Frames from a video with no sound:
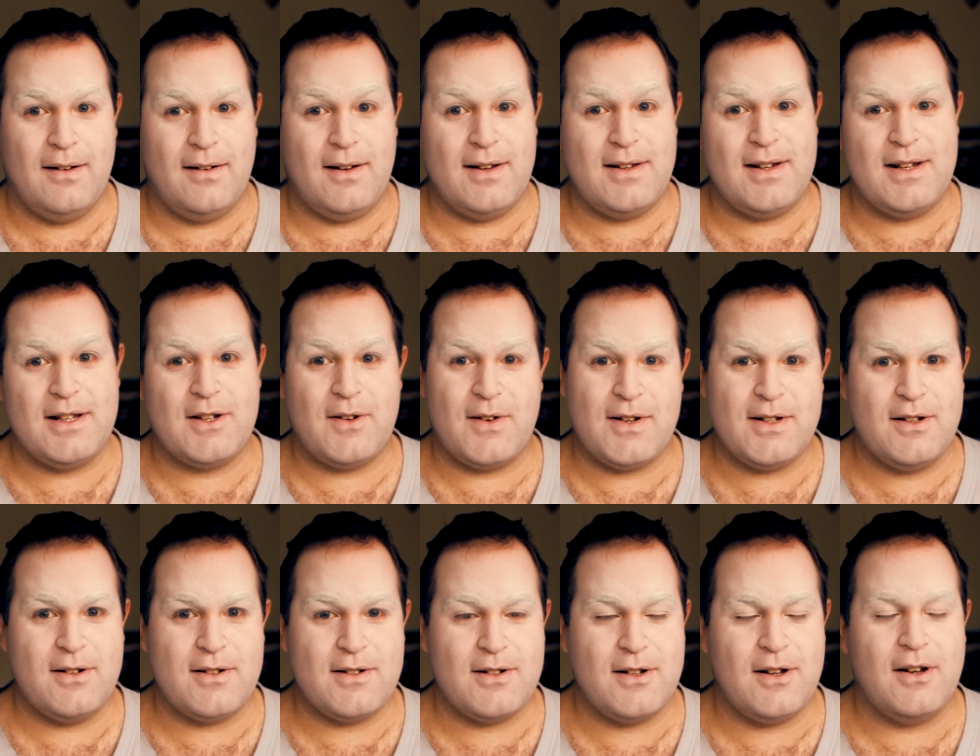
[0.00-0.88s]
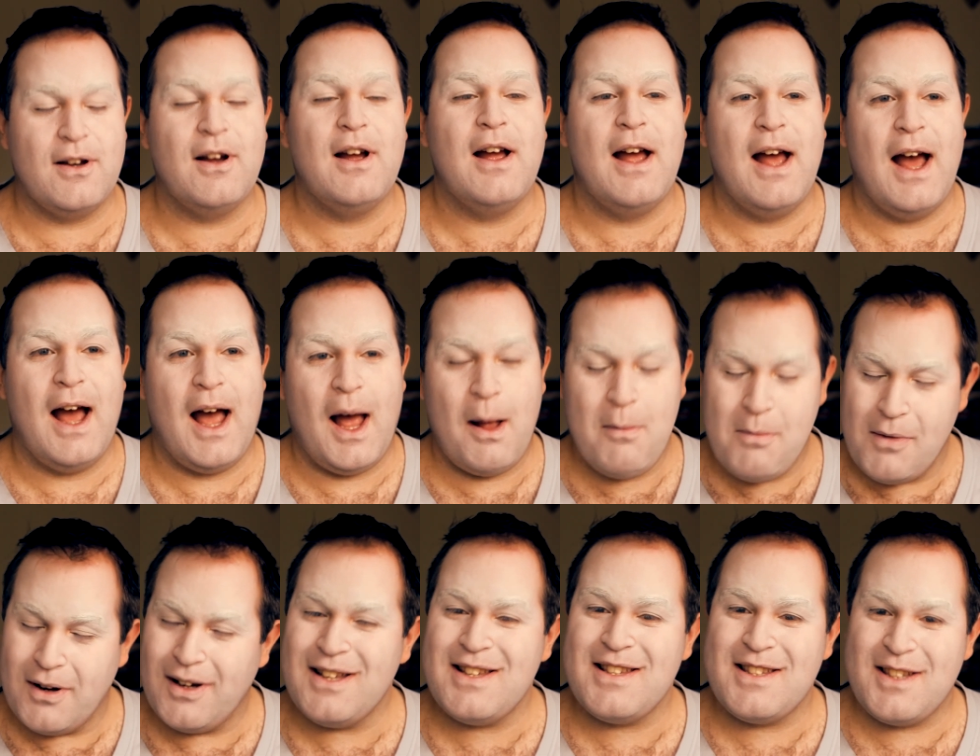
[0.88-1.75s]
this is the result, so I'm
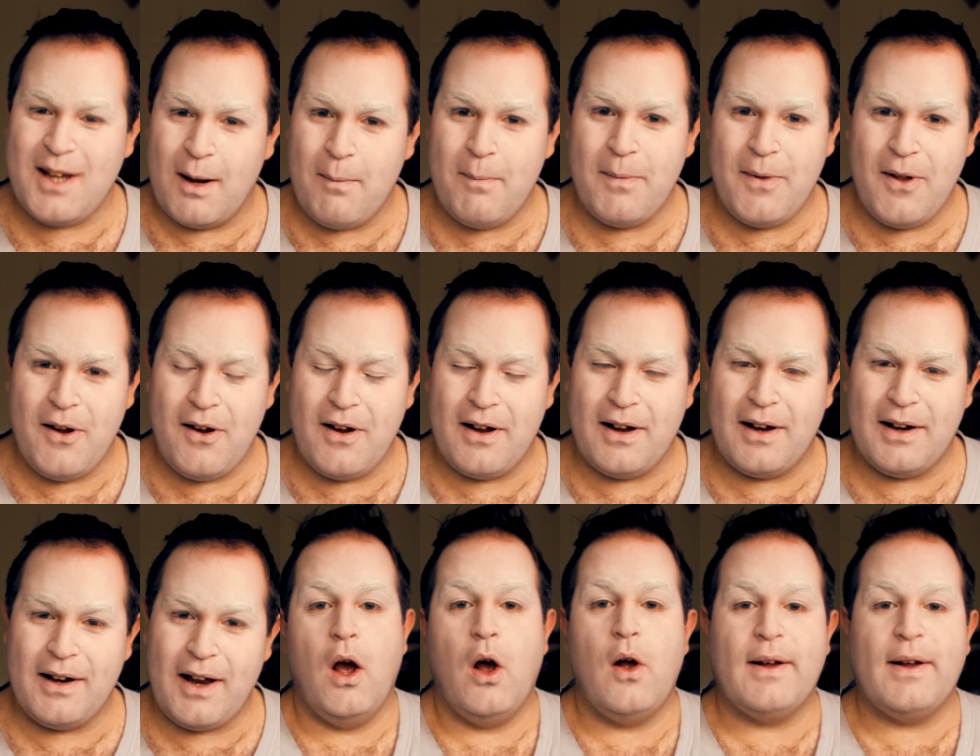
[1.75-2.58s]
gonna stop there.